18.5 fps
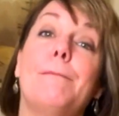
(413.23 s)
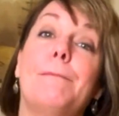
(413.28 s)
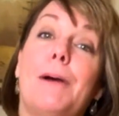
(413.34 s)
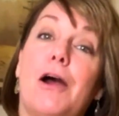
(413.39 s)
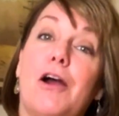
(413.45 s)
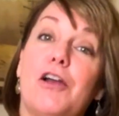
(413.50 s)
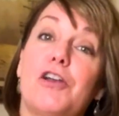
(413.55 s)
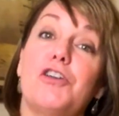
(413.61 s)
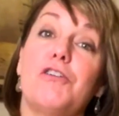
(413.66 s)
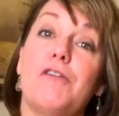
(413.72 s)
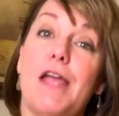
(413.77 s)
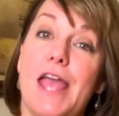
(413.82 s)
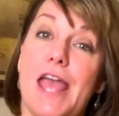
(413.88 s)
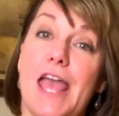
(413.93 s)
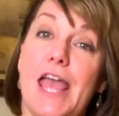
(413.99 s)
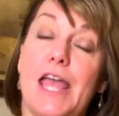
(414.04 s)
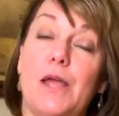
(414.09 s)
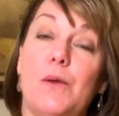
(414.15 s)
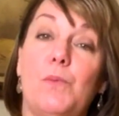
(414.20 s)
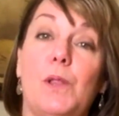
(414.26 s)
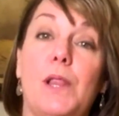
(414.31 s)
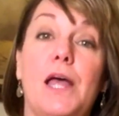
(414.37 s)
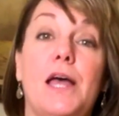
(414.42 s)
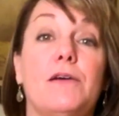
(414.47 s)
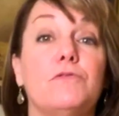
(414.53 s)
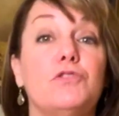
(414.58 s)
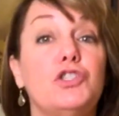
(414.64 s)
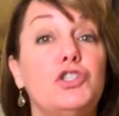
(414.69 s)
partner A will
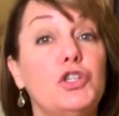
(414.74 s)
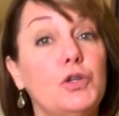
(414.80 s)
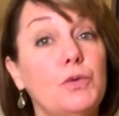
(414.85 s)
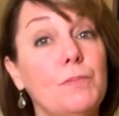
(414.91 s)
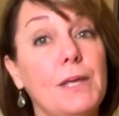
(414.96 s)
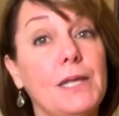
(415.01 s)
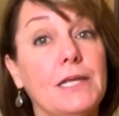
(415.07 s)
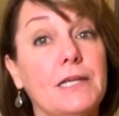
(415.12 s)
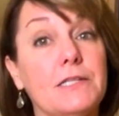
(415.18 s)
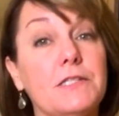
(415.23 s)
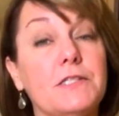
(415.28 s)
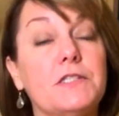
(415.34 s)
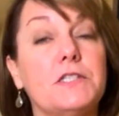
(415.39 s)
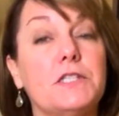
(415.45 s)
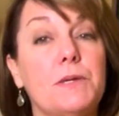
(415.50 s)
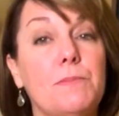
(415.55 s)
have 2 minutes